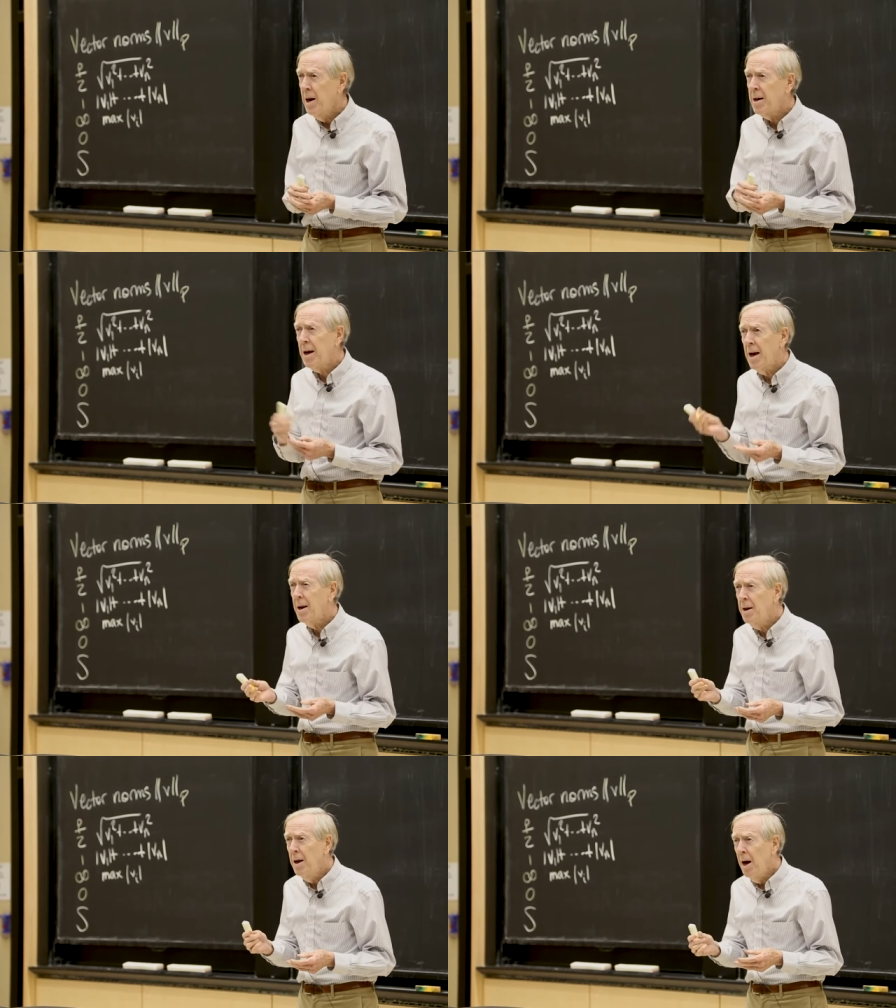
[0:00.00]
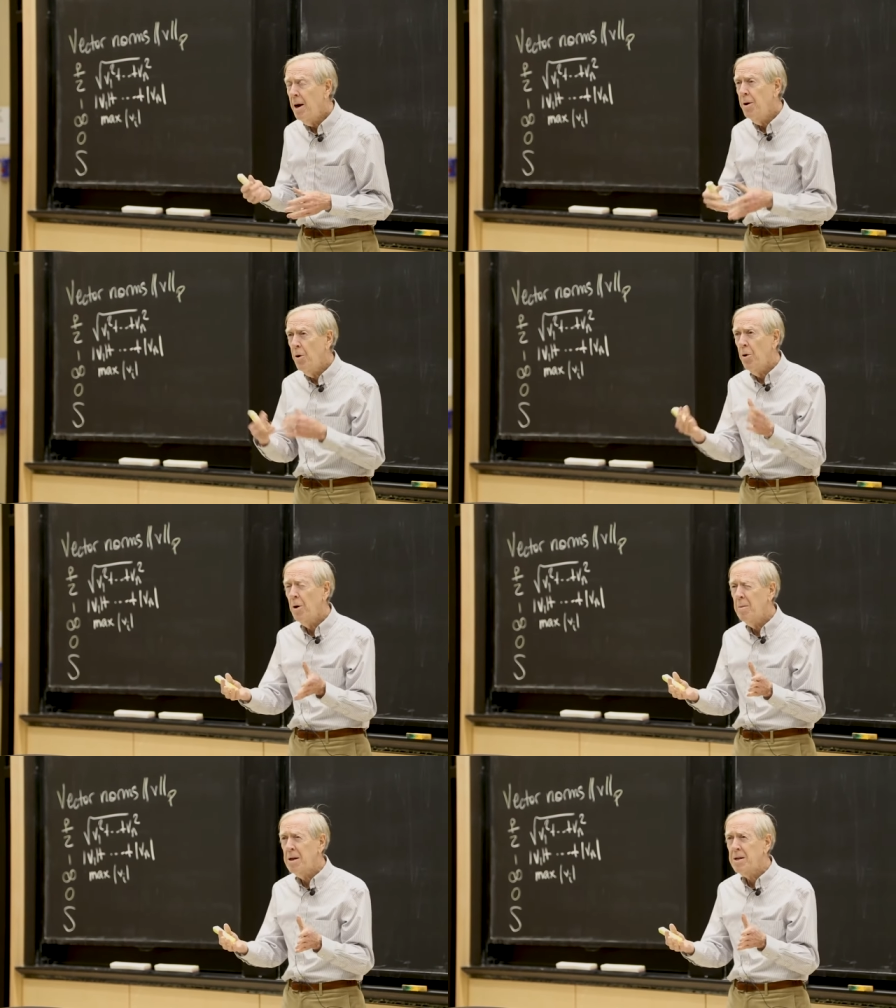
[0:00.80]
Again, a
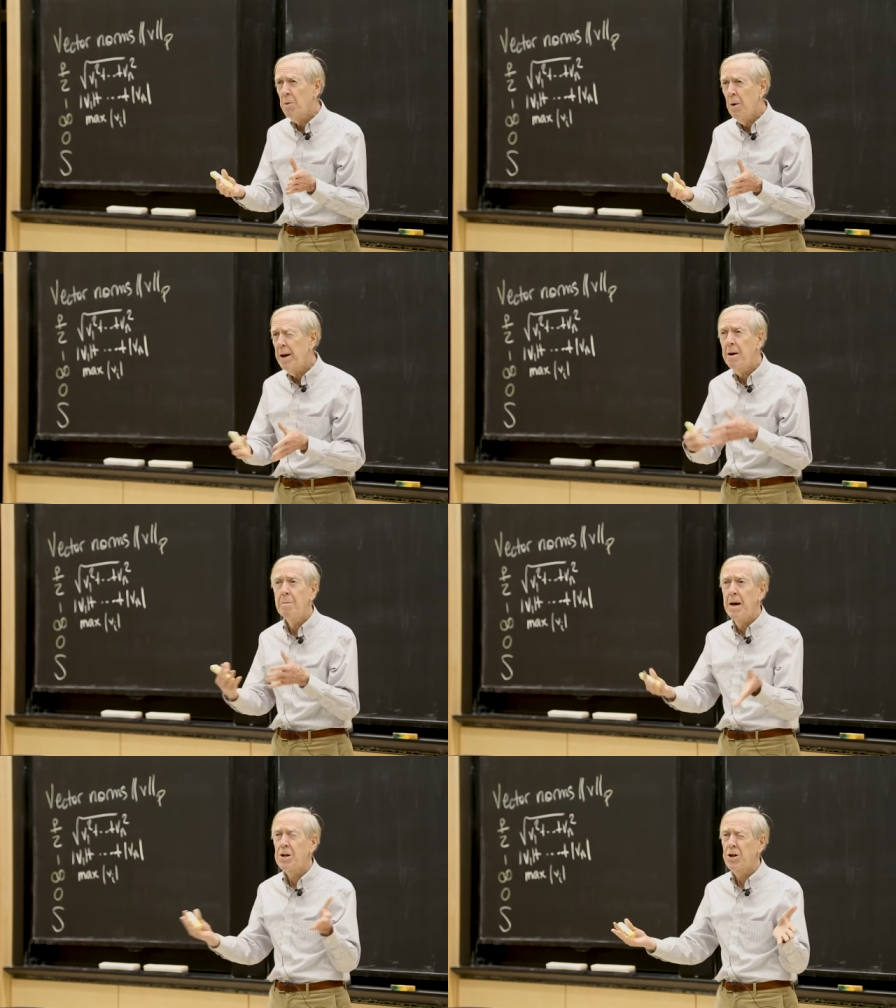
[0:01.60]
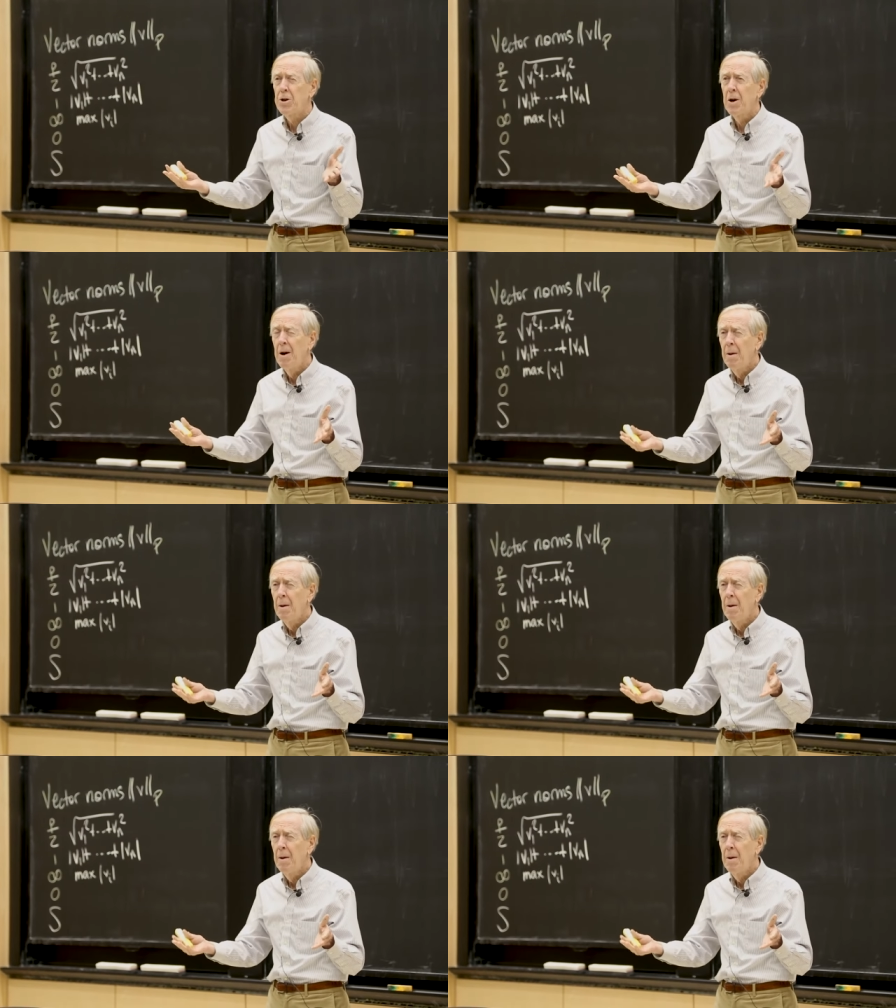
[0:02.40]
norm is a way to measure